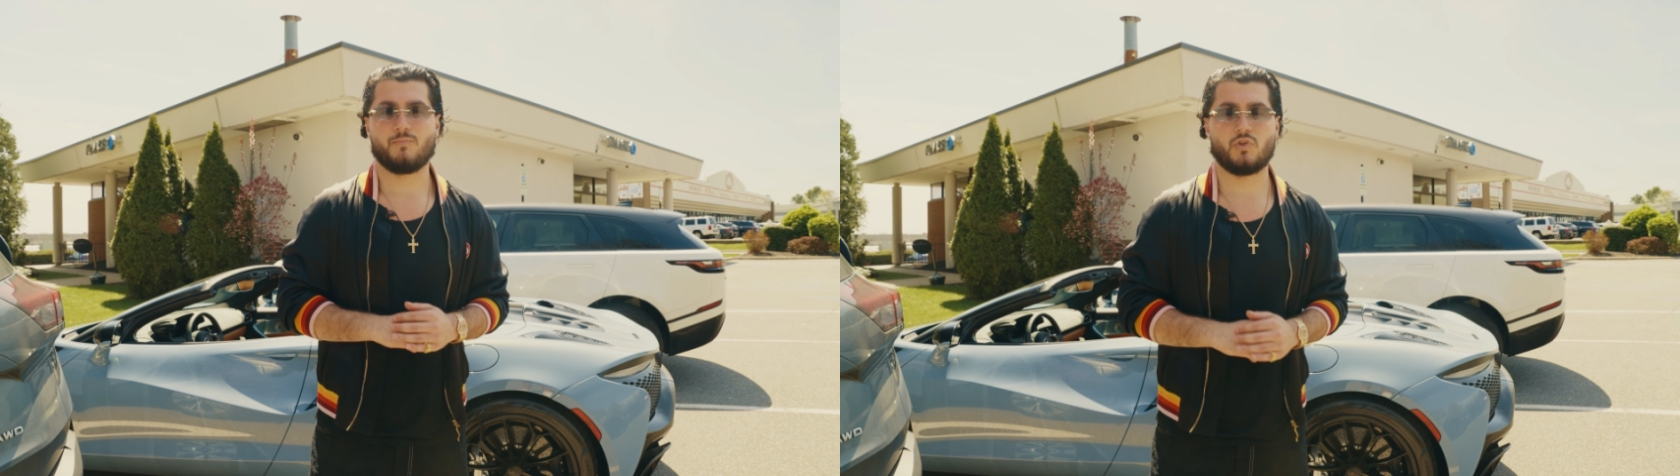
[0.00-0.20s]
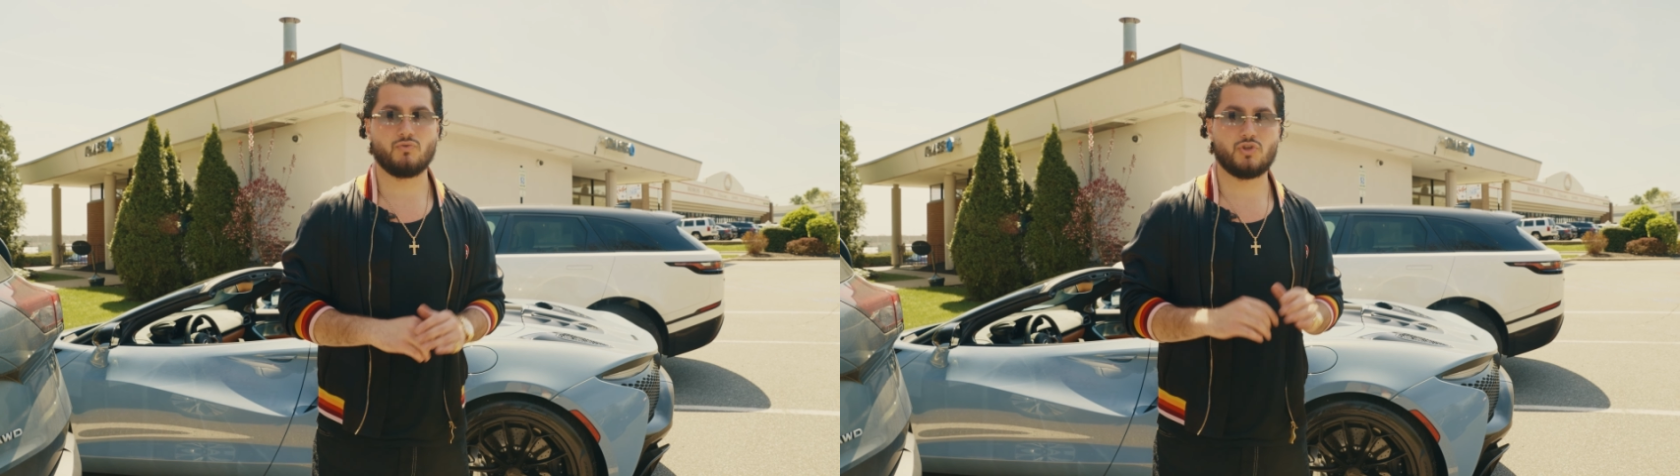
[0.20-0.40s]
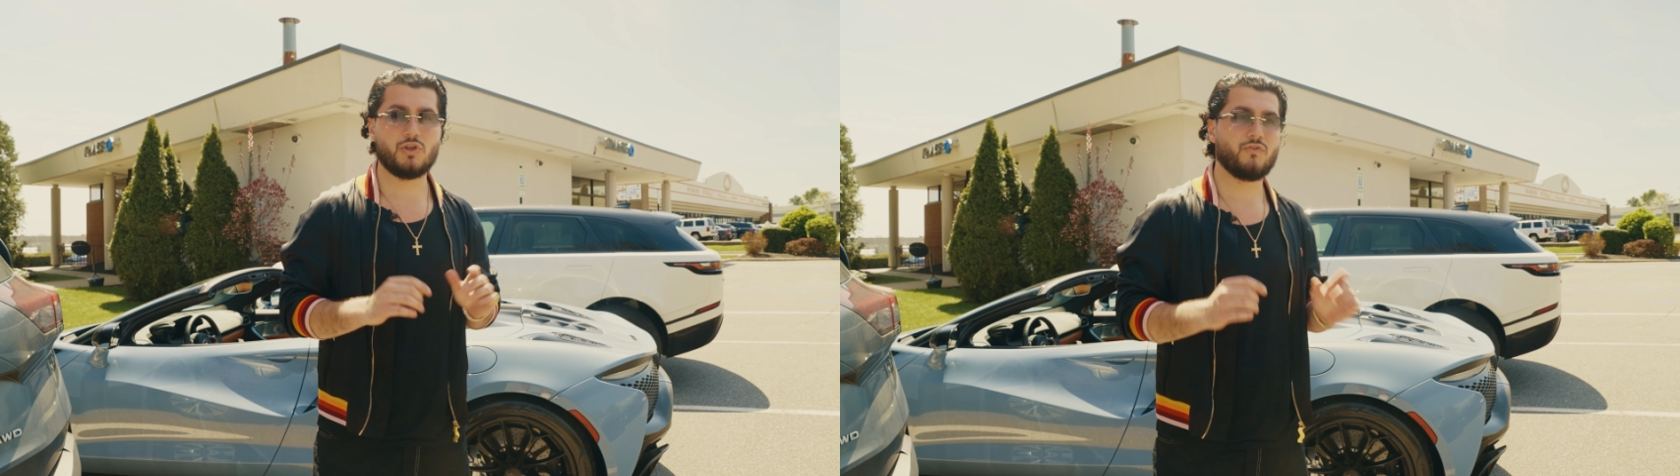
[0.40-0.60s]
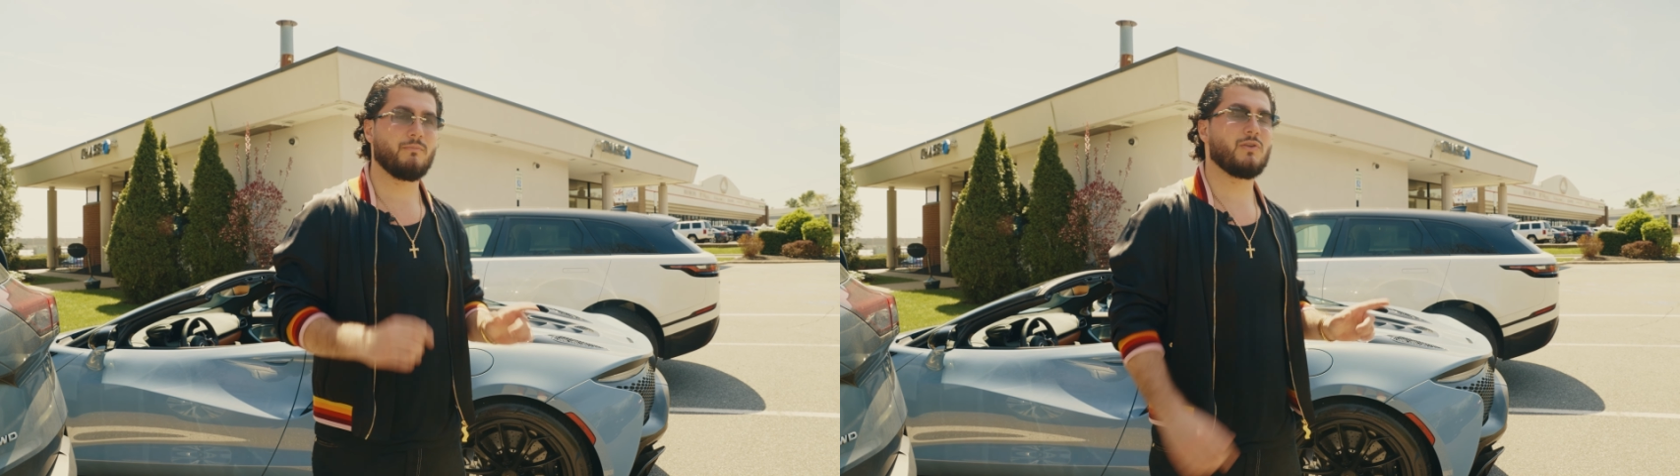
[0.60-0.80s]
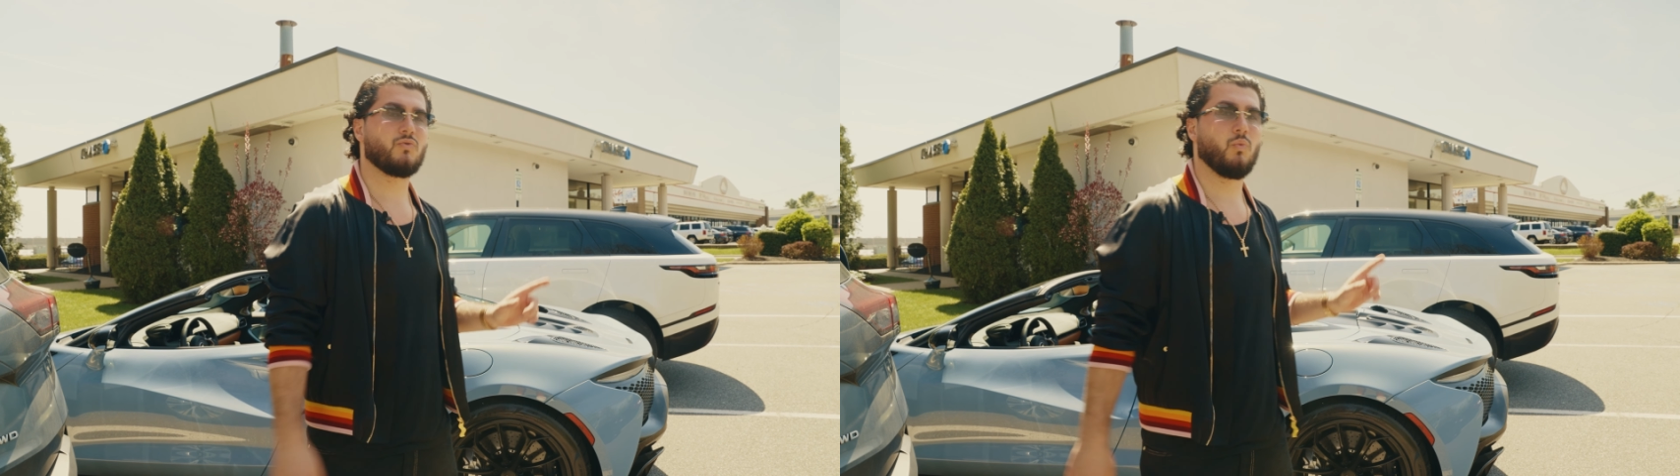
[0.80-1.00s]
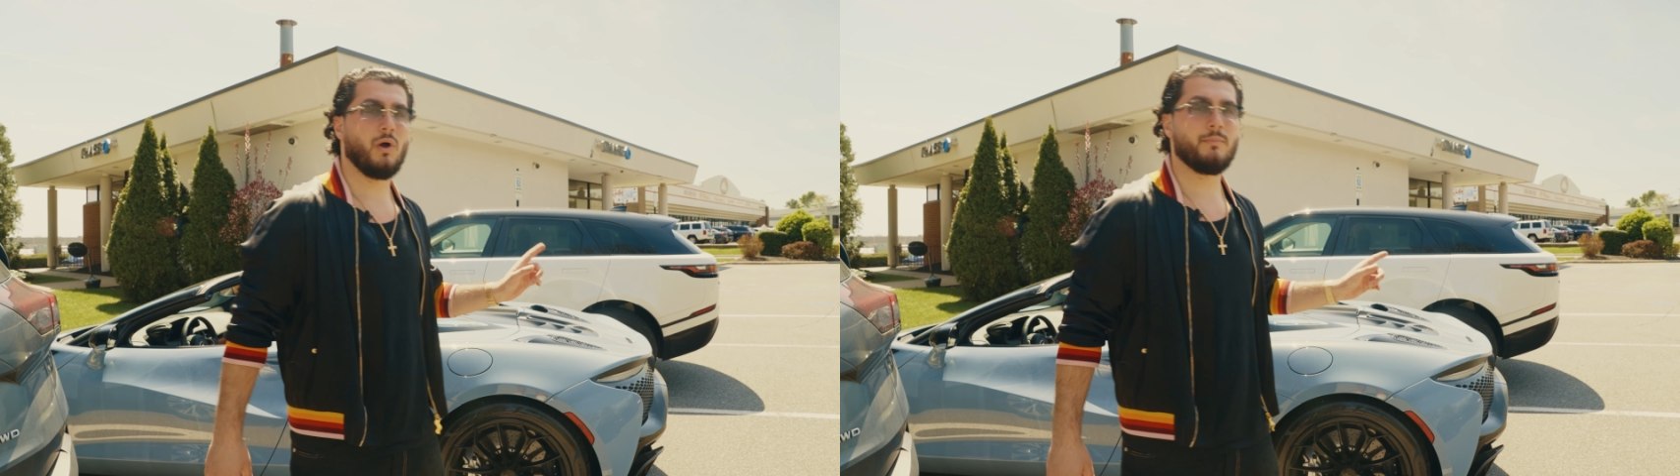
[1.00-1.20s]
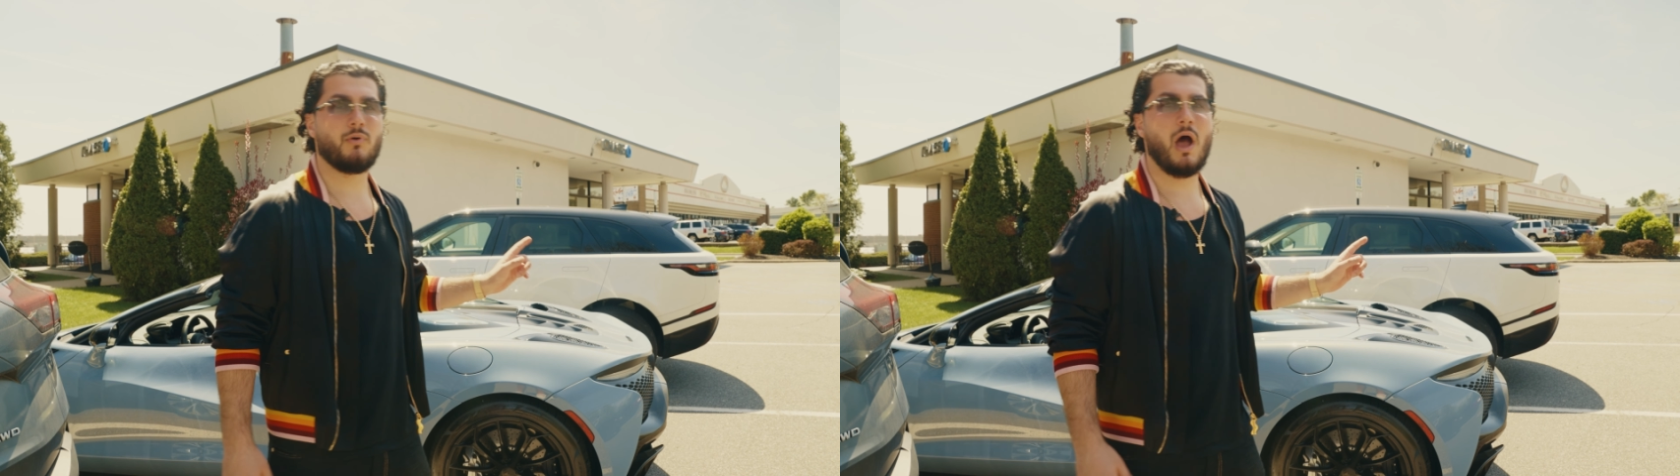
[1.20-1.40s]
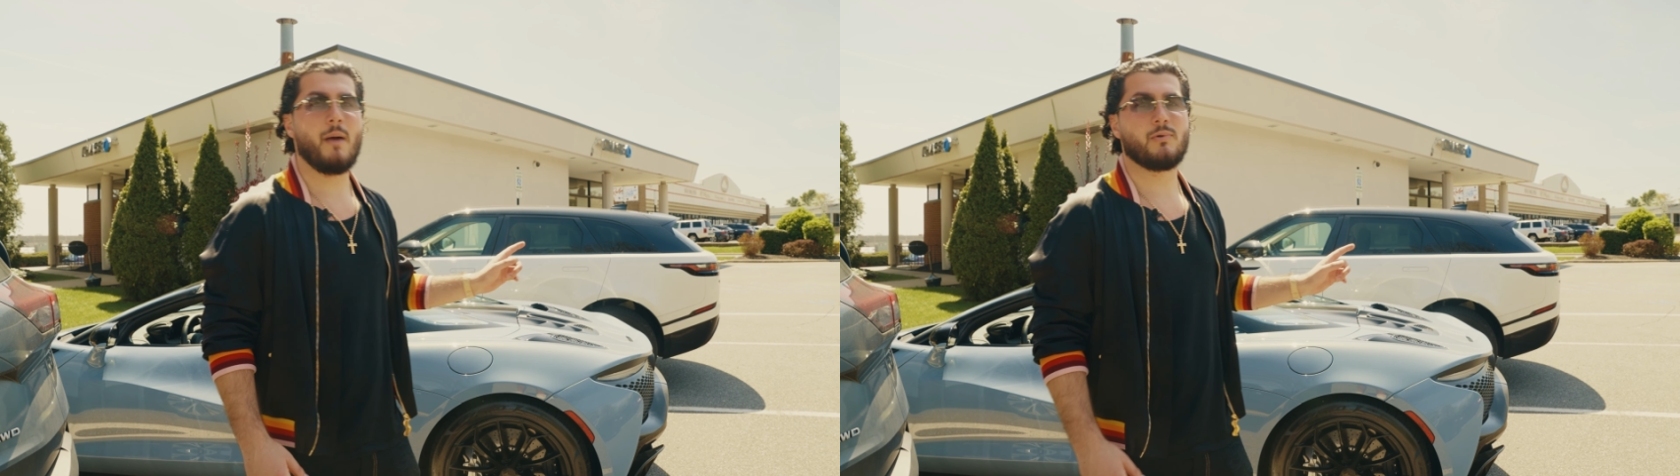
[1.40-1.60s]
So just from this one
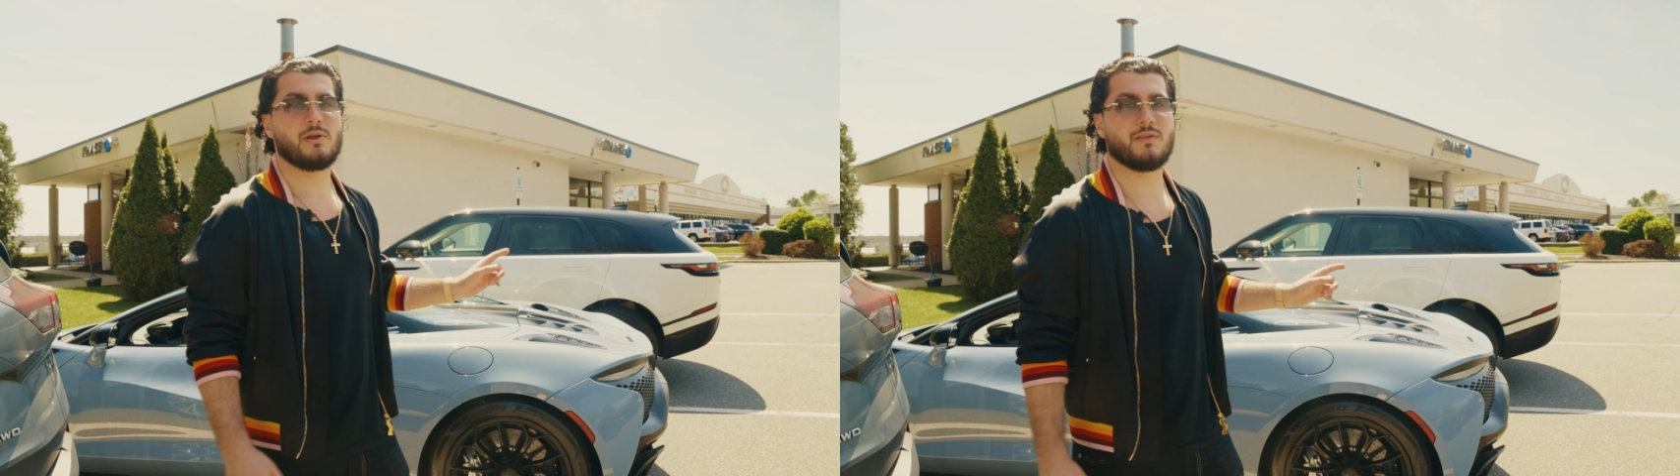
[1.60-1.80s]
property,